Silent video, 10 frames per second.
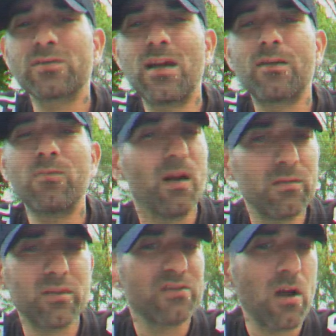not
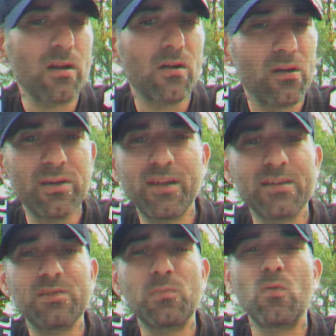around, they'll talk all
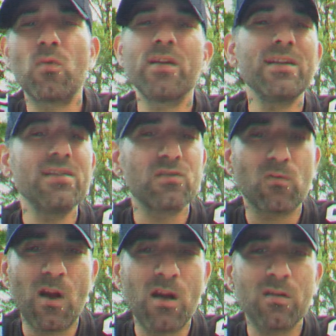this, but when he's
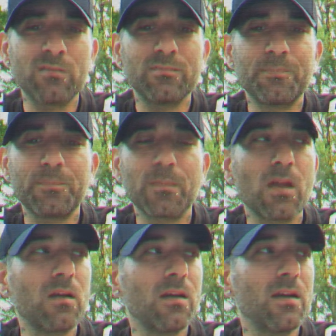around,
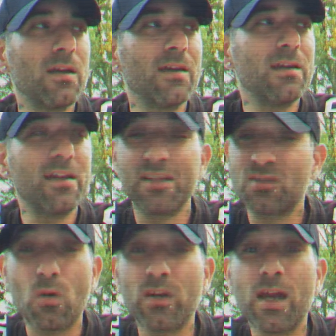it's
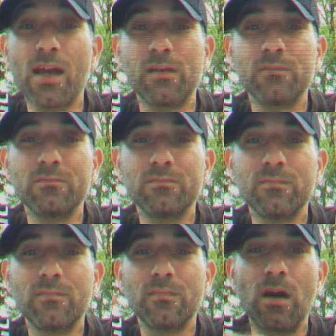okay.
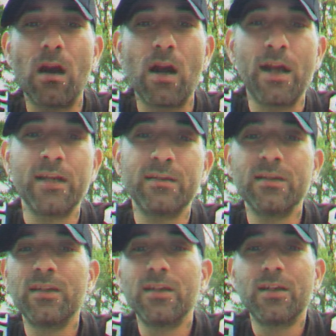All right?
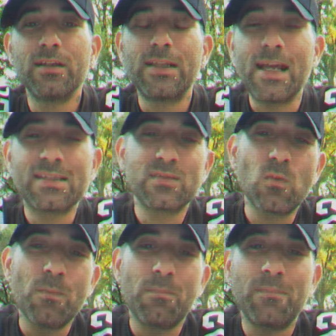That's
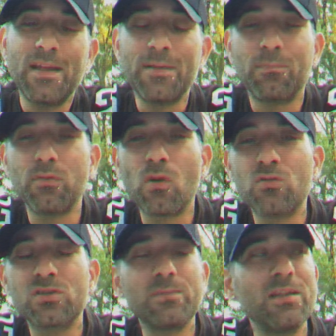what it
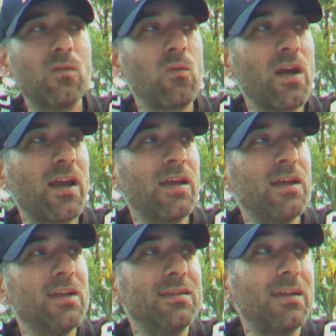blows me away,
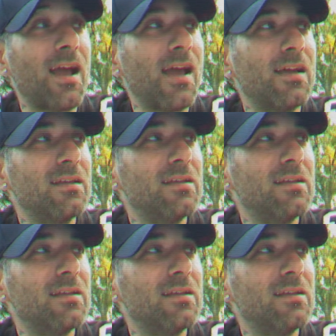that